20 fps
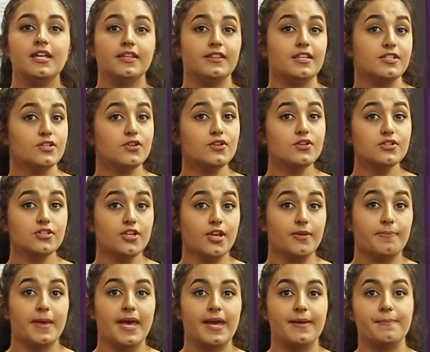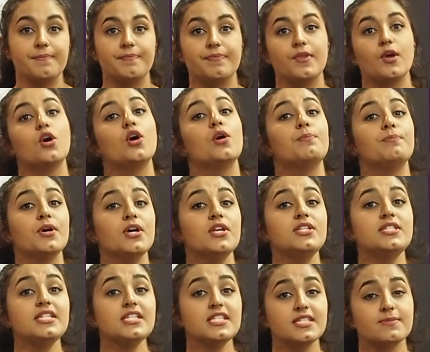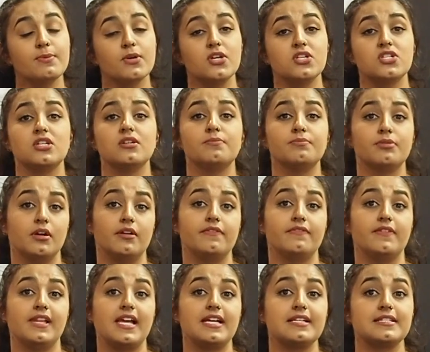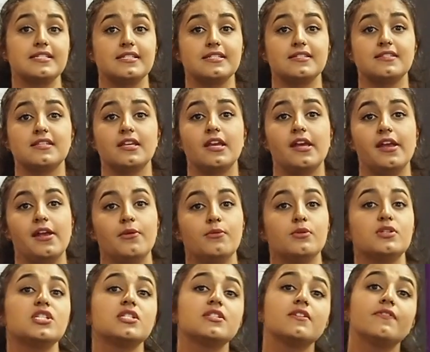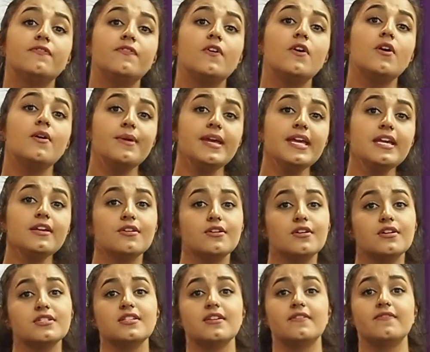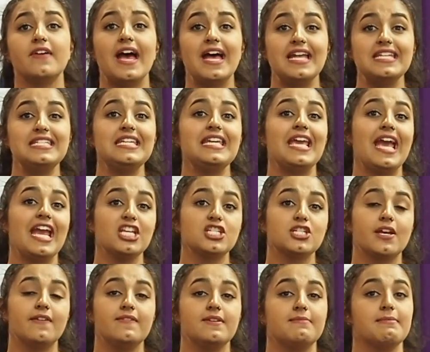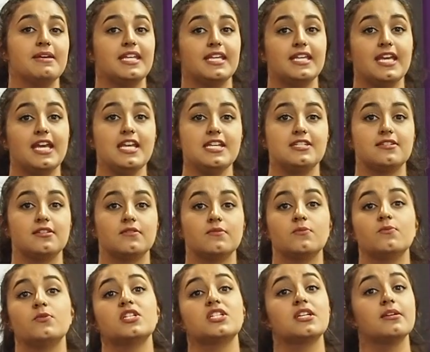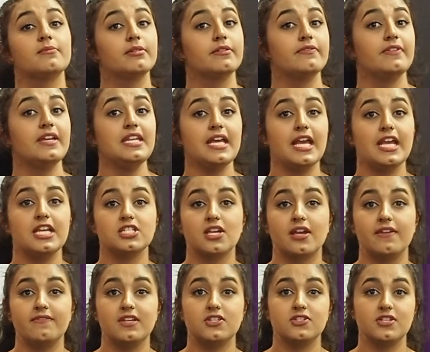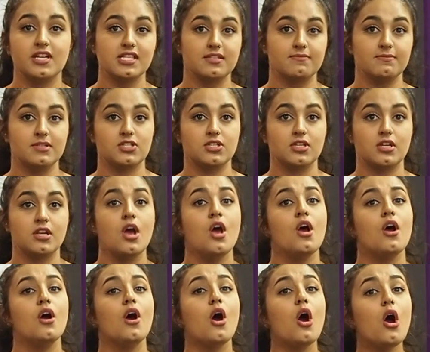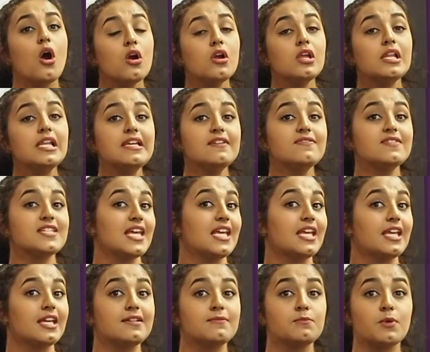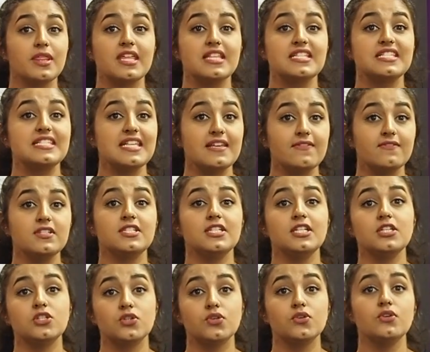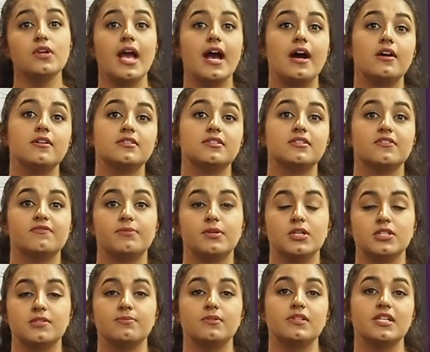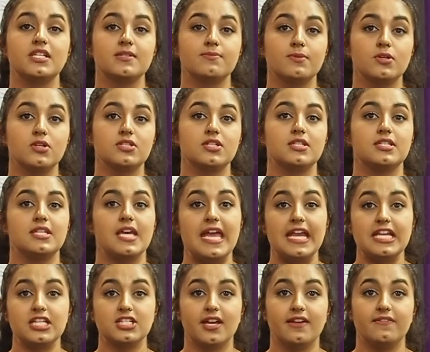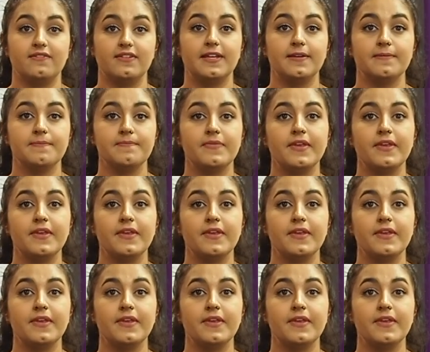There's also PEP, or post-exposure prophylaxis, which is a 4-week course of anti-HIV medication which can prevent HIV transmission only if taken within 72 hours of possible exposure to HIV.